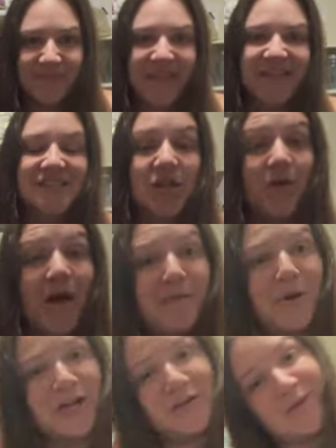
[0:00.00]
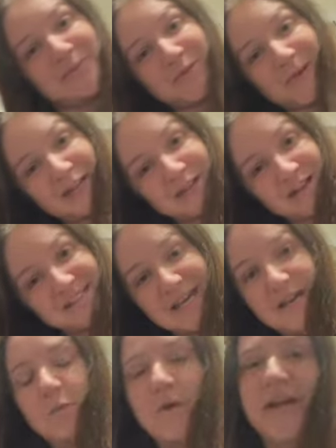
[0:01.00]
So I brought you up to my closet,
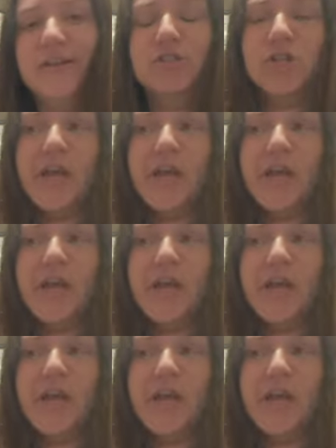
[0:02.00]
which